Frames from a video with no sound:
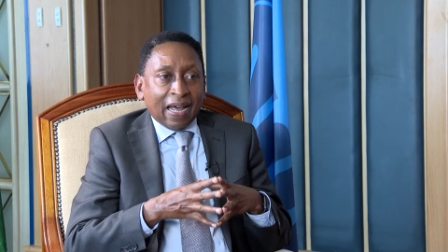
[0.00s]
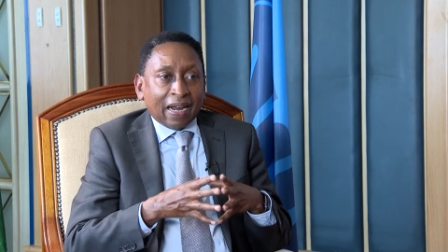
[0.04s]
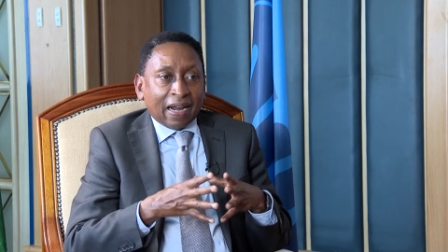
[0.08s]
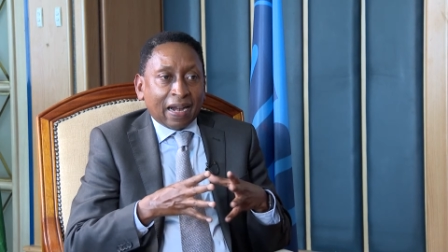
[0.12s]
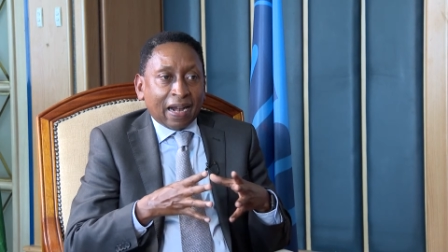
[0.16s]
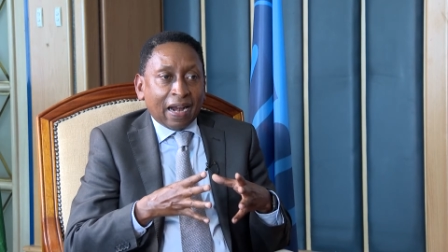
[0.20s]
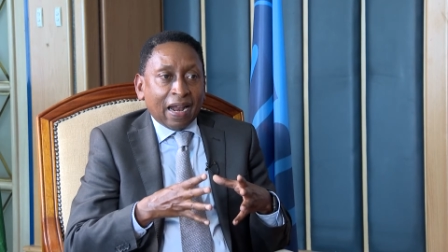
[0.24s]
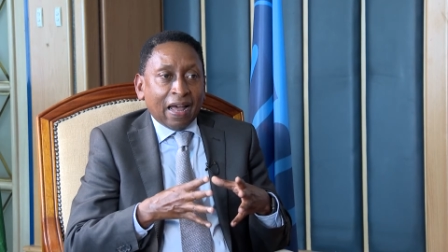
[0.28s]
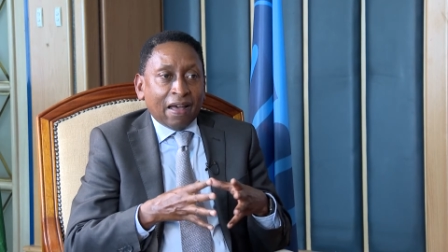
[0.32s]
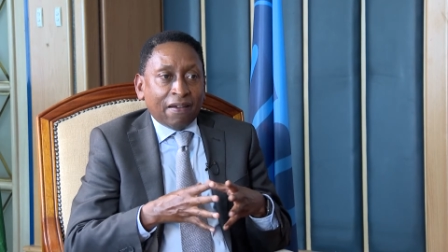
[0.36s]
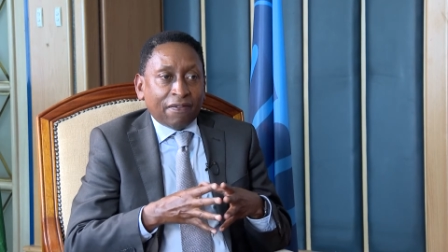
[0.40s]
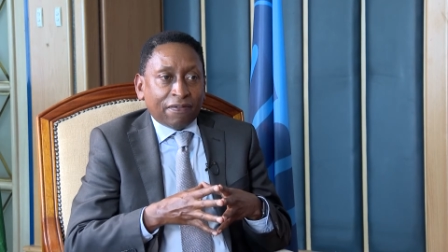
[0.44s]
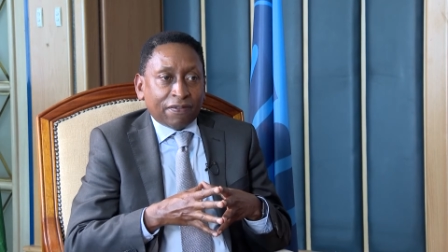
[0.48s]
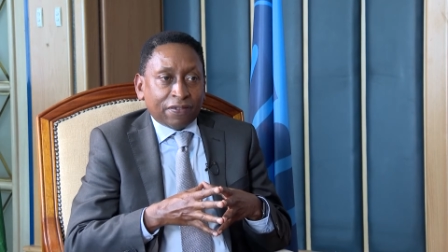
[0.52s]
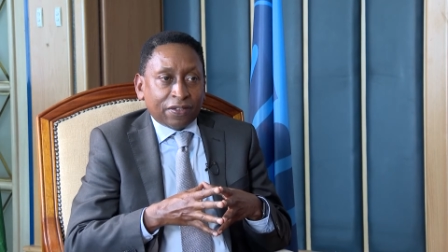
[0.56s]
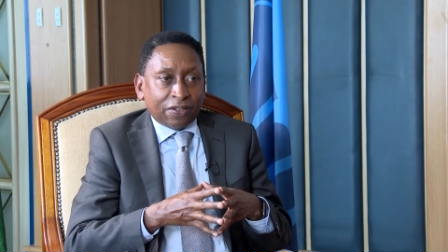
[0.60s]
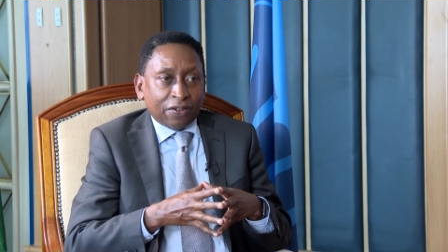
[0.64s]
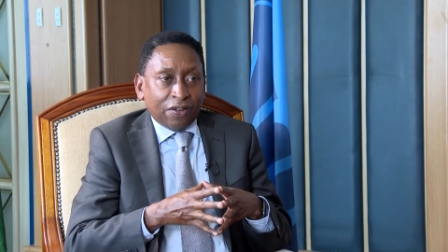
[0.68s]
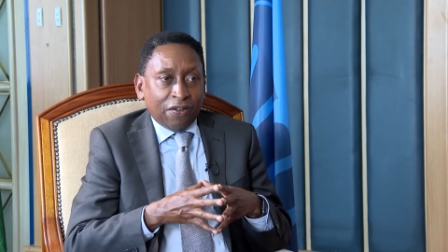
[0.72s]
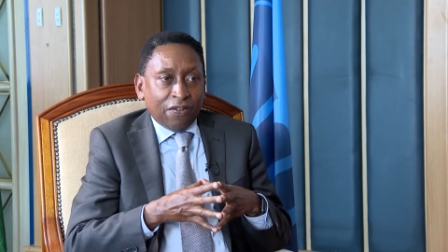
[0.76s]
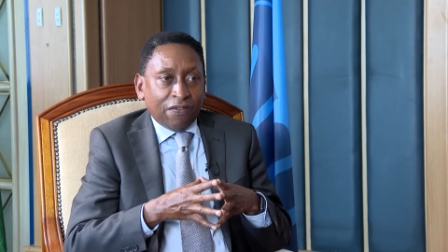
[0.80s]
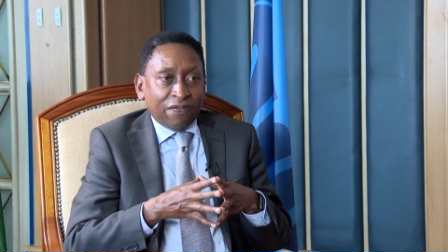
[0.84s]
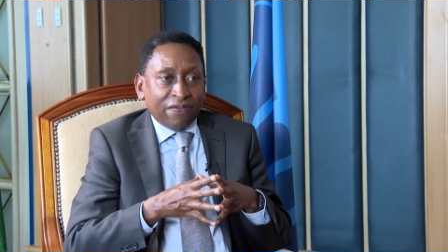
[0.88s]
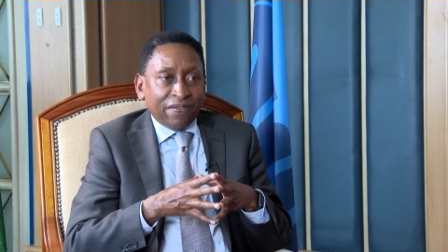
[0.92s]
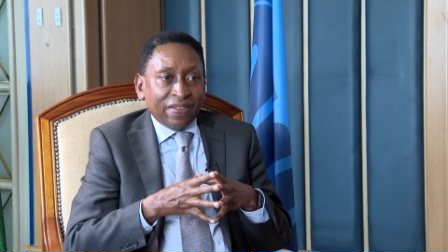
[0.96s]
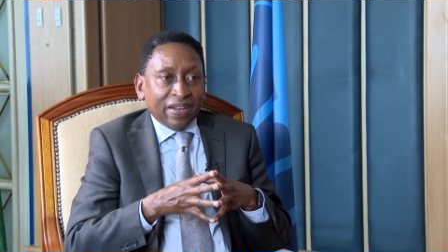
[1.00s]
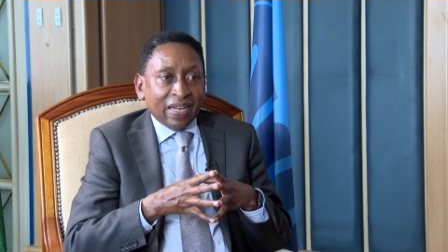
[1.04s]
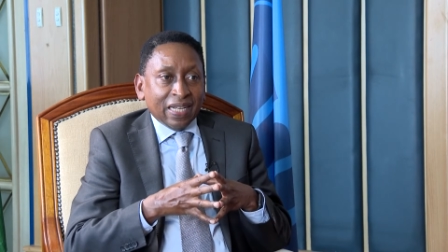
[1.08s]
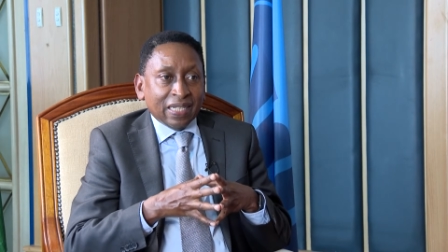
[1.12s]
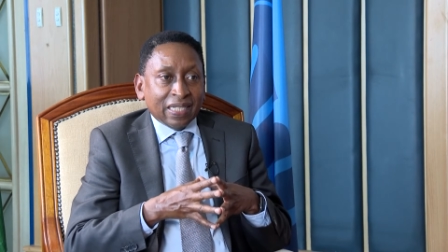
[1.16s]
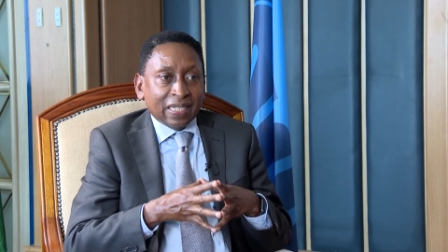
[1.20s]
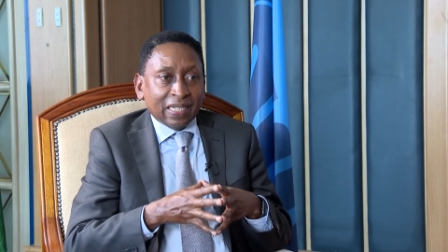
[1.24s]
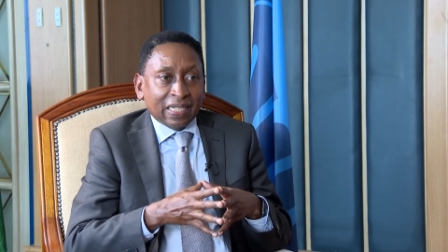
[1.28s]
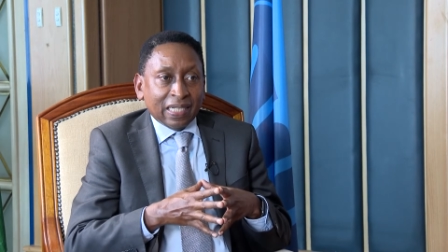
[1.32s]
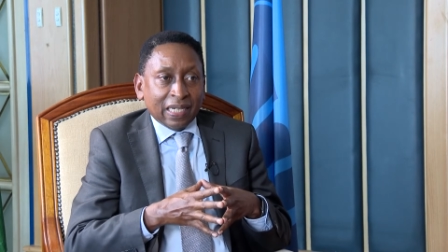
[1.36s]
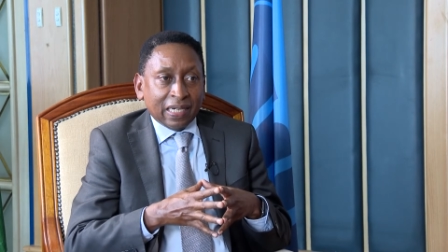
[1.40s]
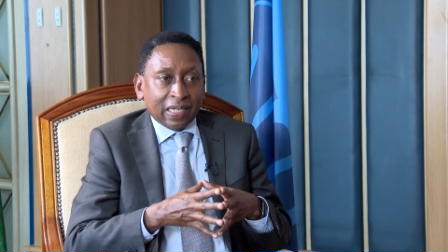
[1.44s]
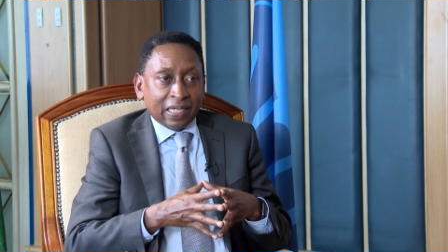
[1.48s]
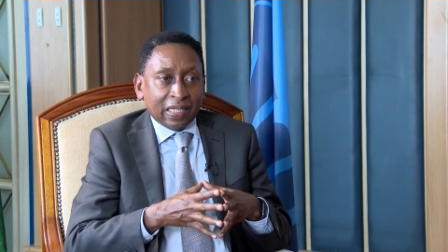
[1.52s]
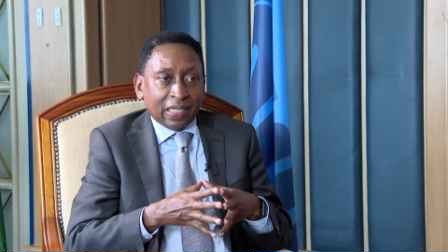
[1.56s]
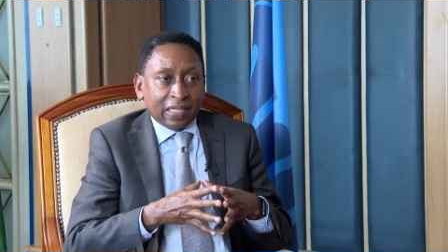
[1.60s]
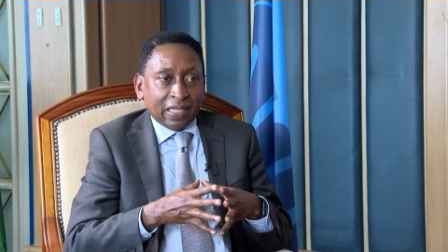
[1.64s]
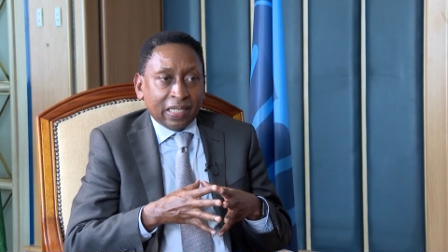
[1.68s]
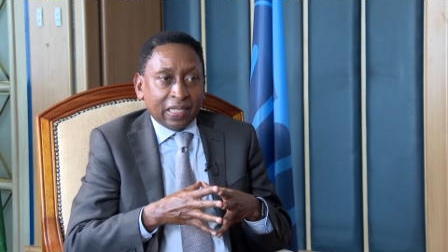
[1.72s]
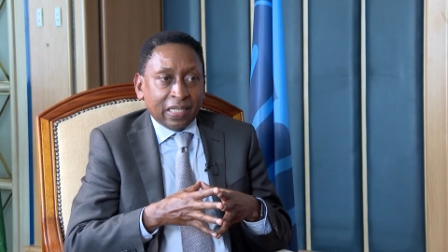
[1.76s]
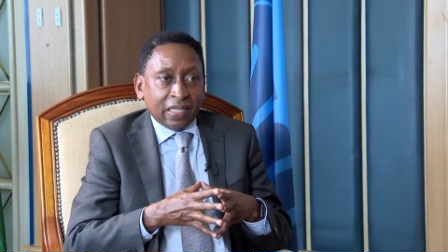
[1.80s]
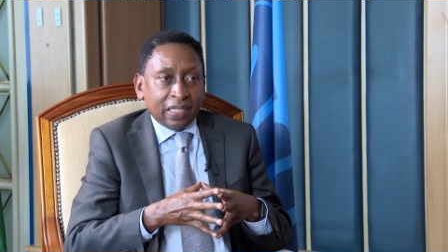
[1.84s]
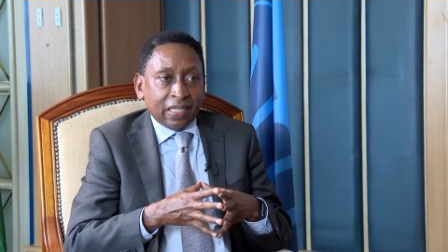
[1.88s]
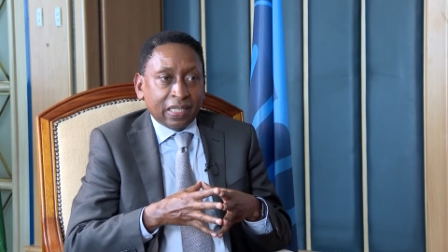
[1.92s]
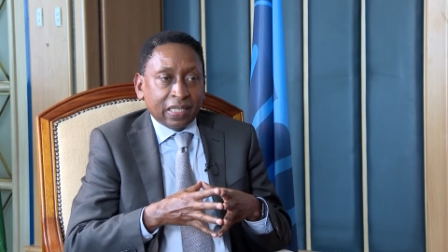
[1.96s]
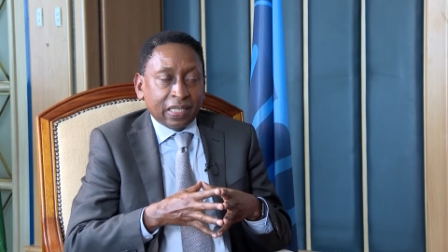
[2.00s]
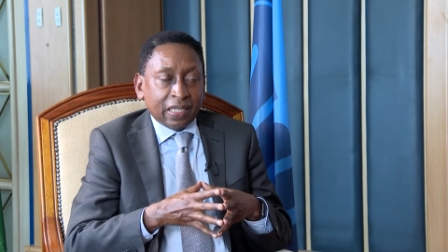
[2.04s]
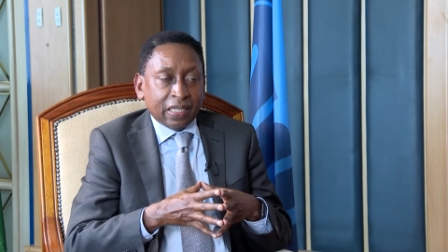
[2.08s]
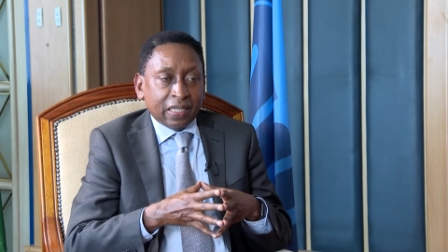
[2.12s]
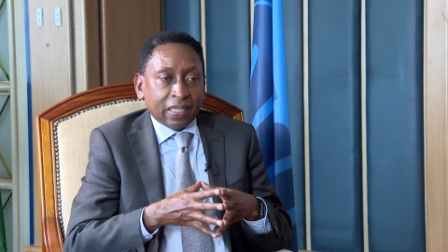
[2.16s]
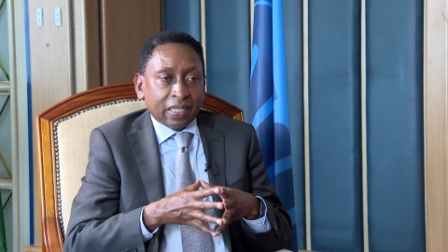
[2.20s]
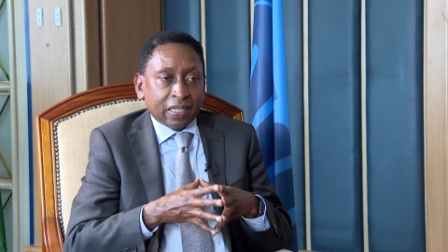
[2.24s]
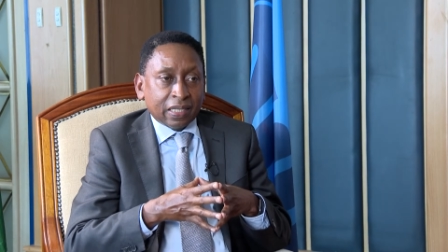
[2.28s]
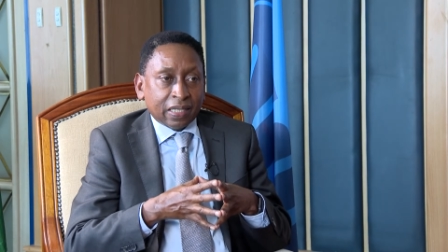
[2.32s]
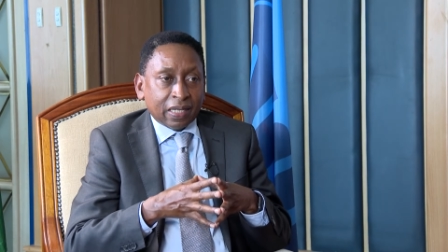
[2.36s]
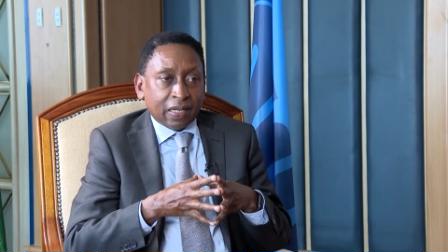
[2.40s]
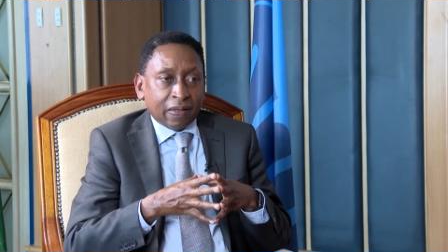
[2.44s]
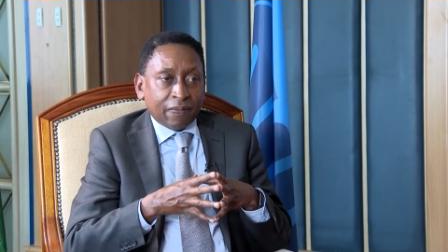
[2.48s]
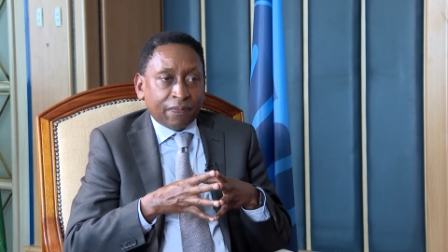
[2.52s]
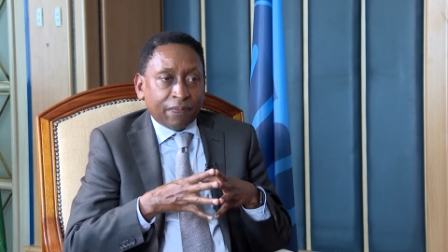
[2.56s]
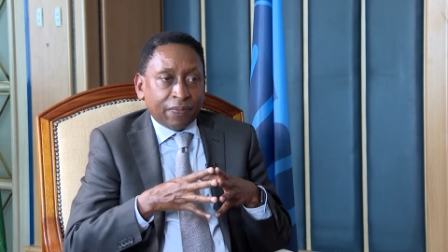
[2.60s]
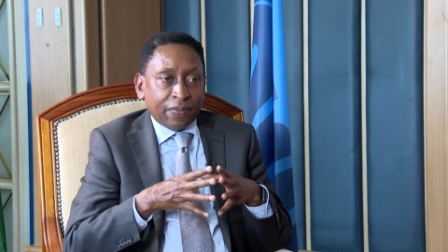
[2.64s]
a raft of necessary changes